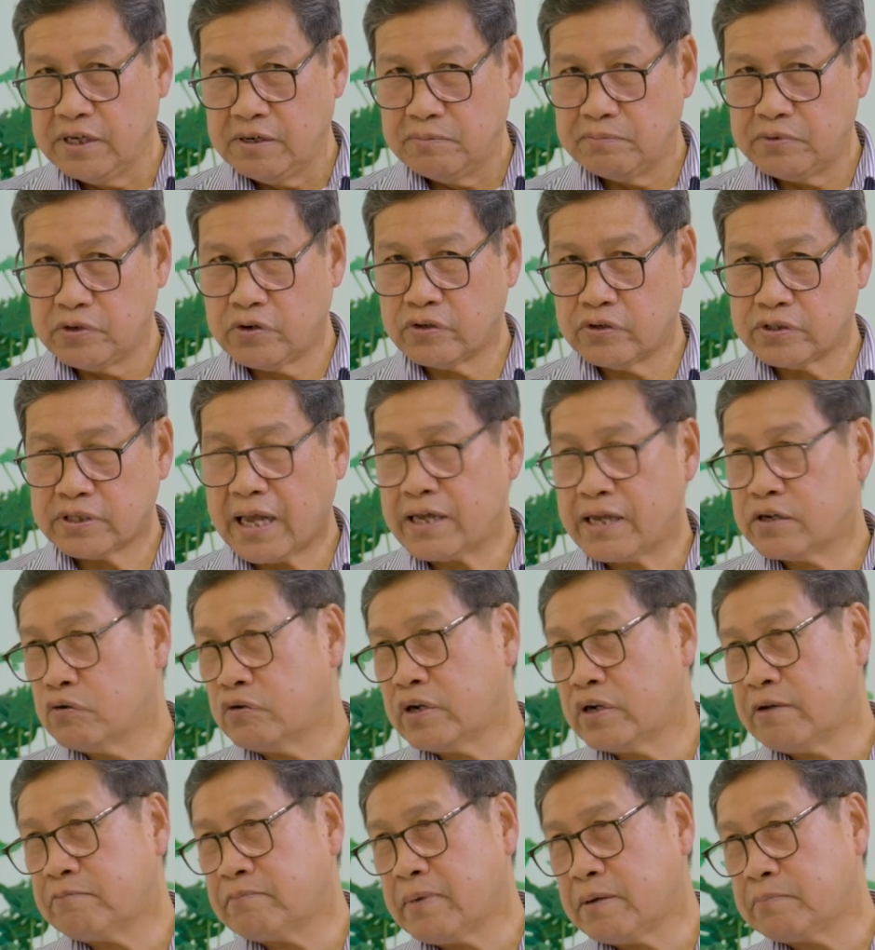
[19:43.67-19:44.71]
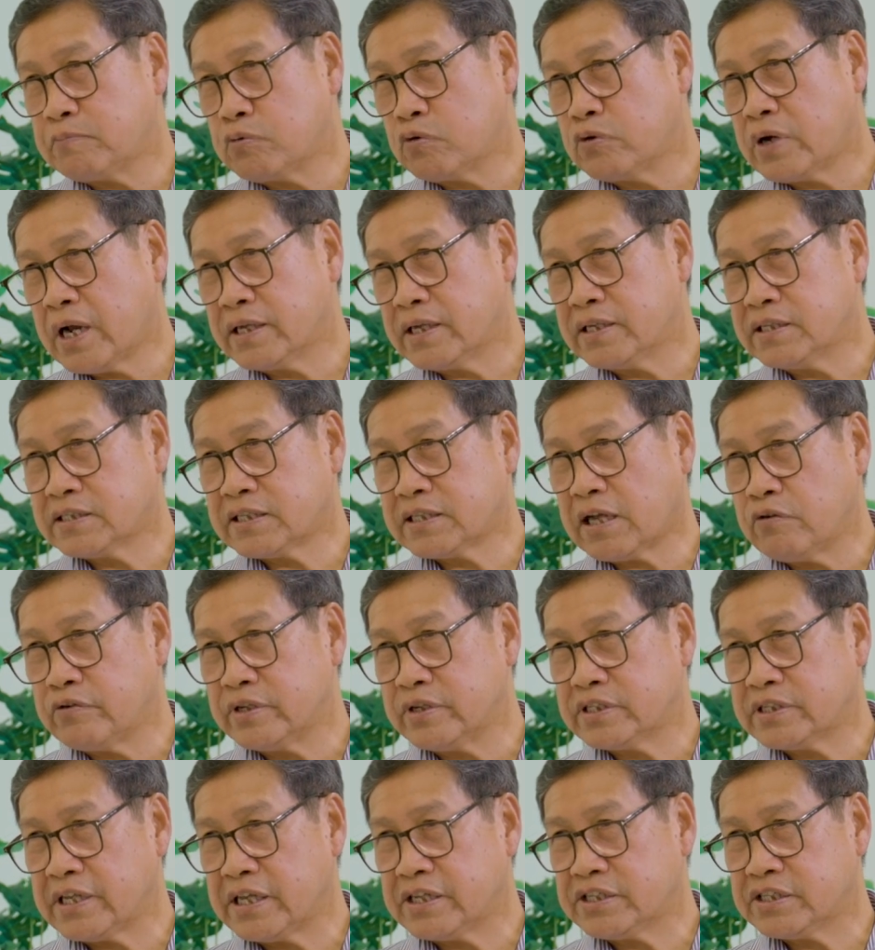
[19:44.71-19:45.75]
because I don't have my product in
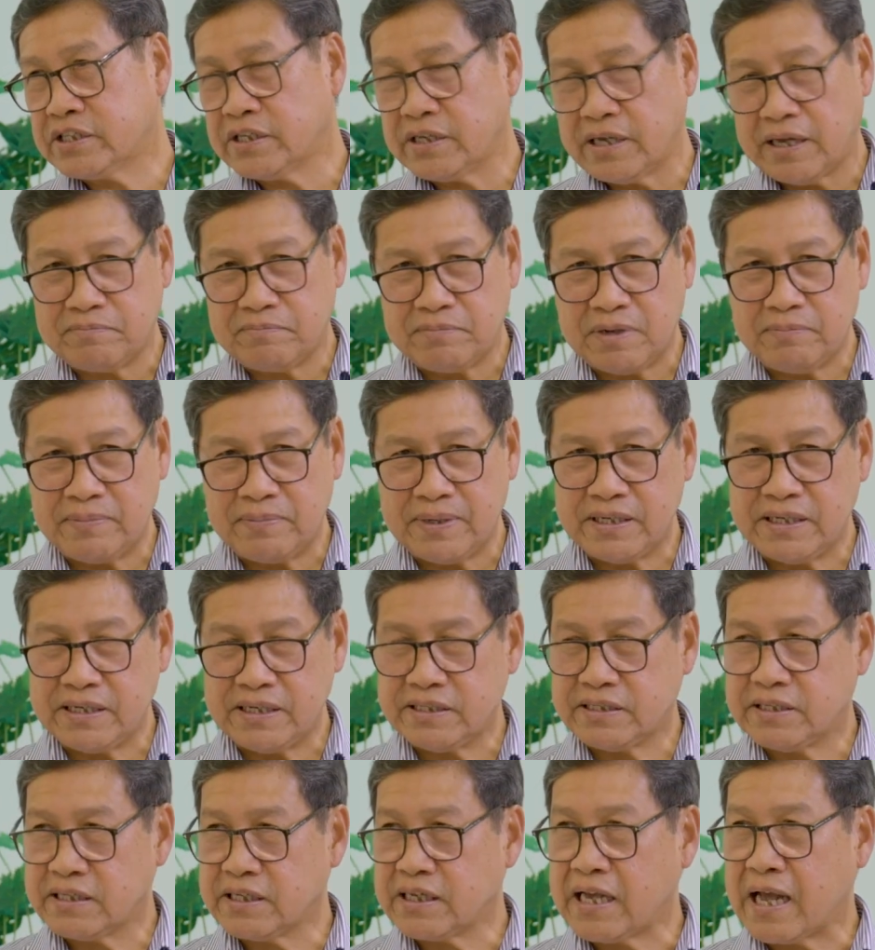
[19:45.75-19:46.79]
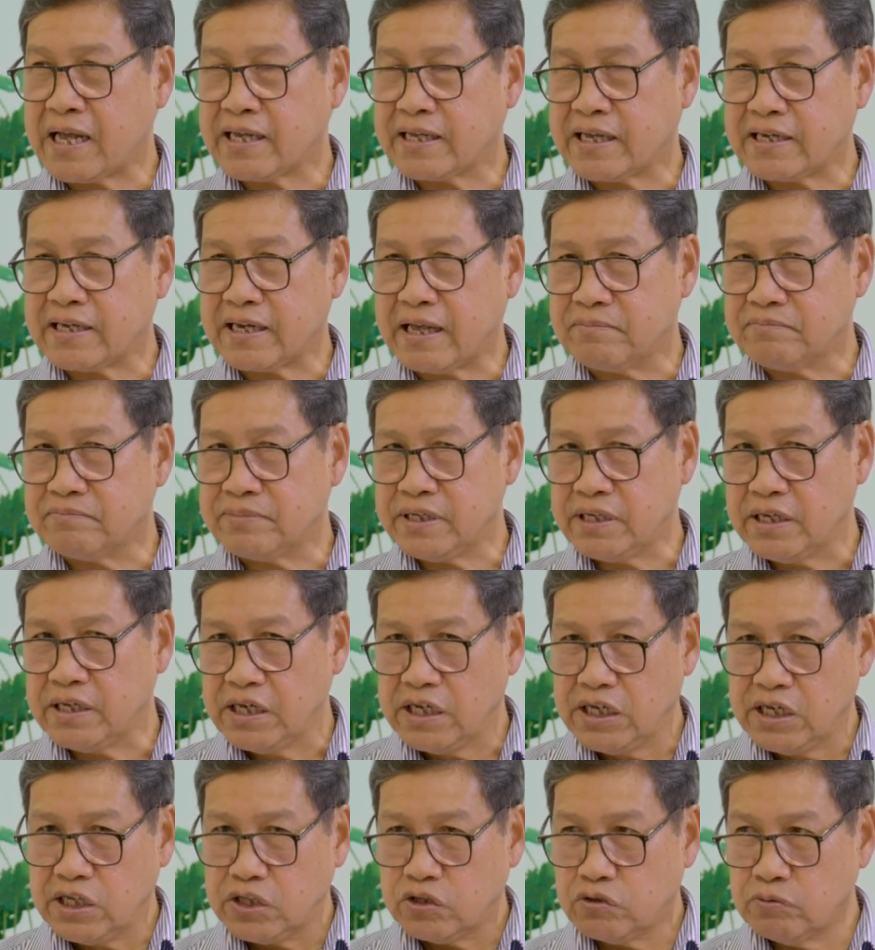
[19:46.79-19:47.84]
Southeast Asia, and maybe this the guy can help
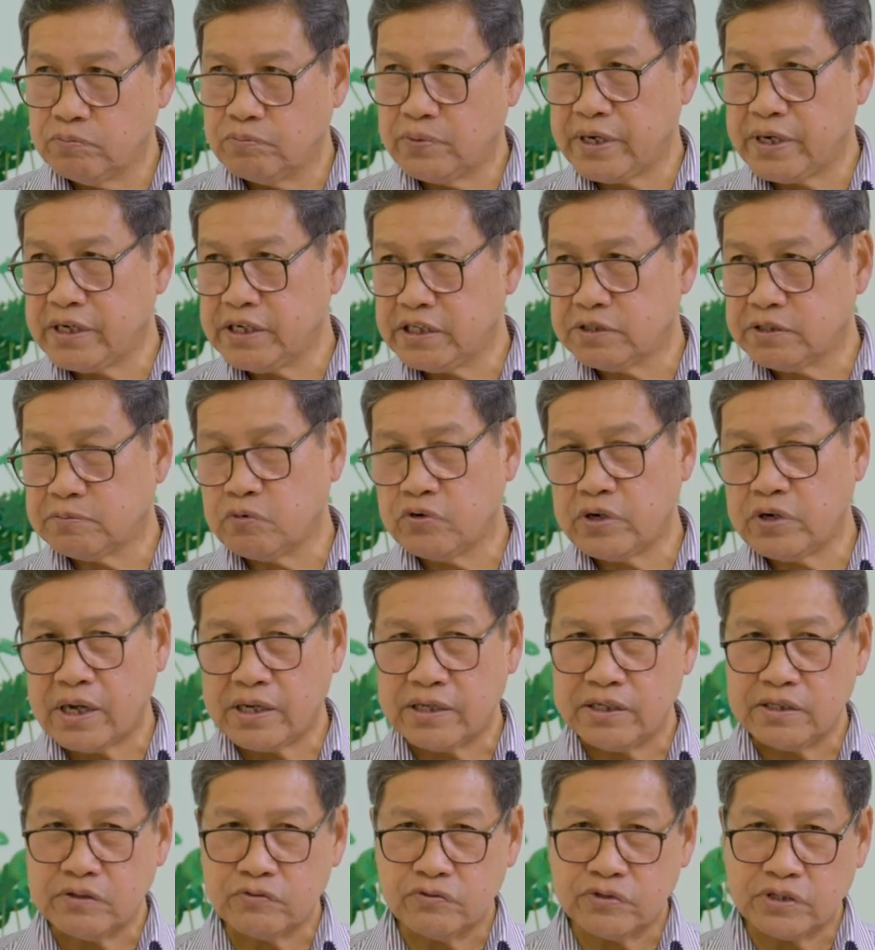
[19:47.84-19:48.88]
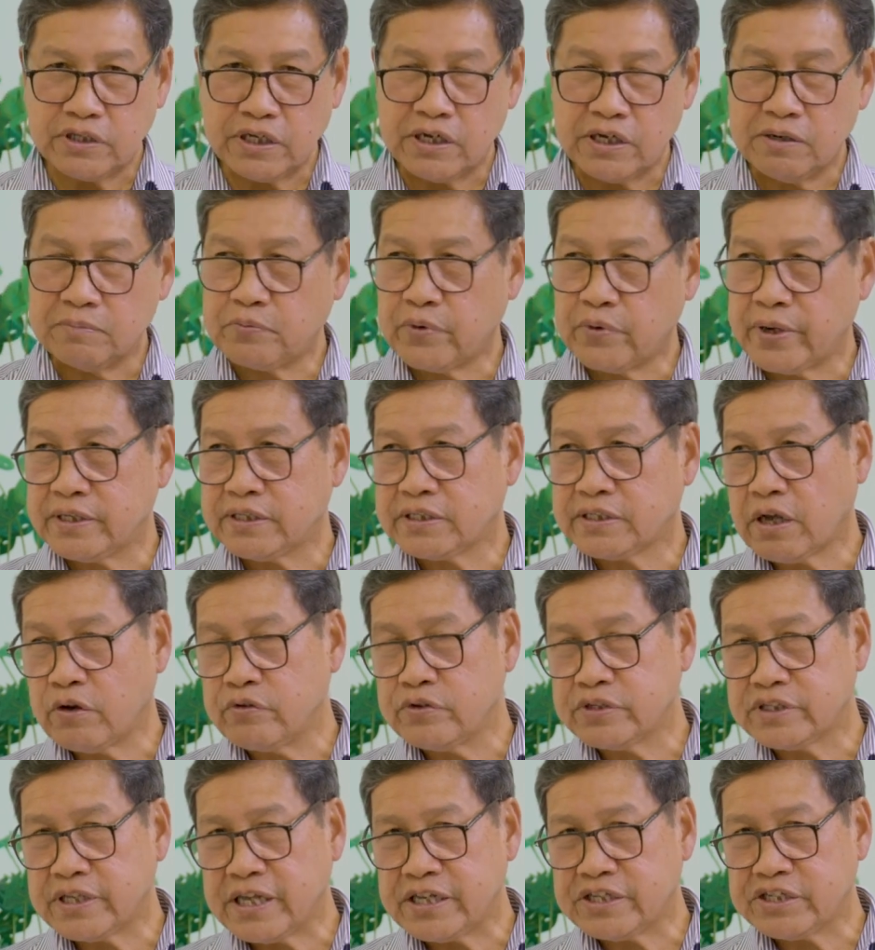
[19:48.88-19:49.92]
me to bring this product into Singapore and
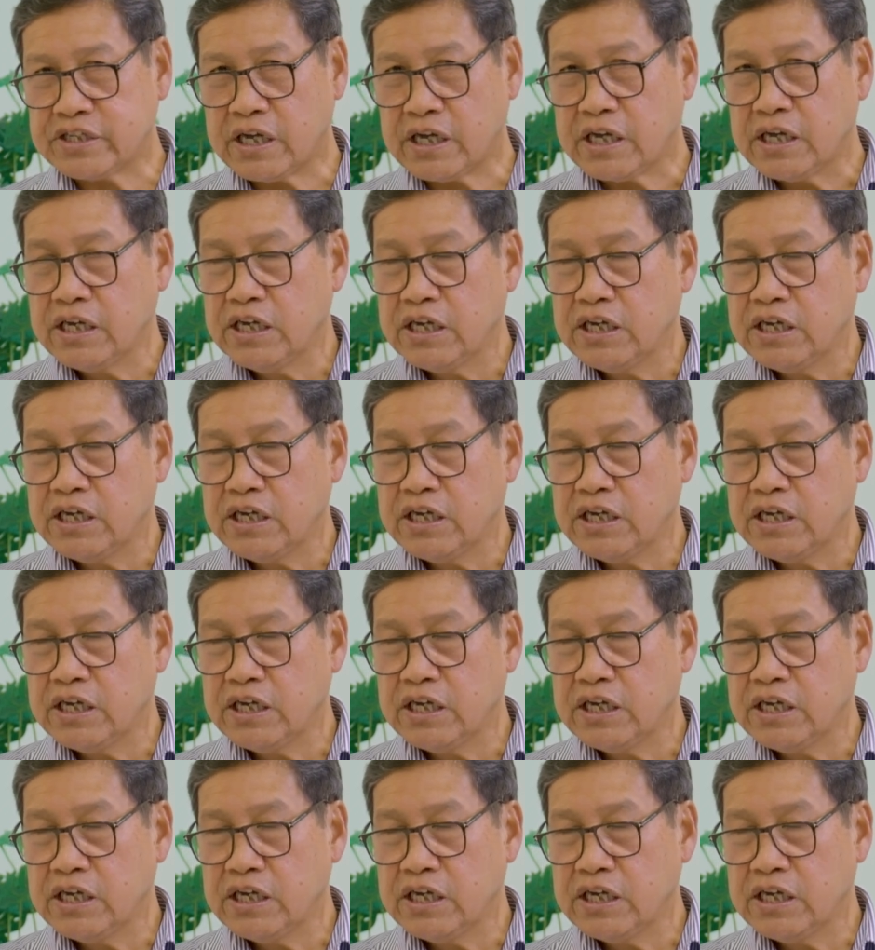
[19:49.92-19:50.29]
Southeast Asia.